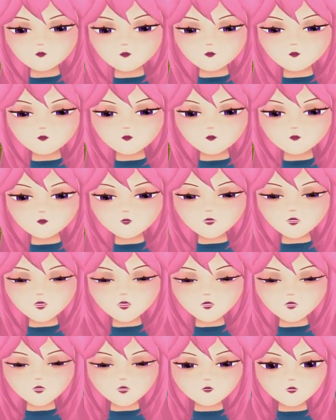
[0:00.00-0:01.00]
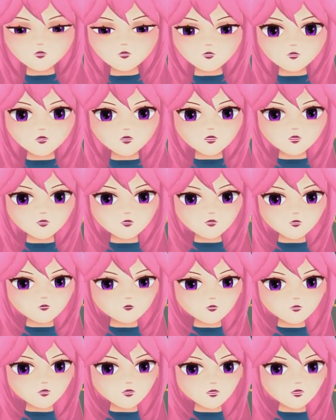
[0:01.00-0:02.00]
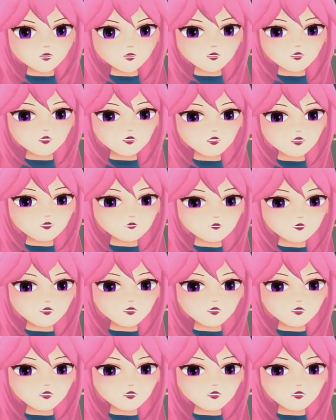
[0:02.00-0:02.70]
the vertex mode, select mode,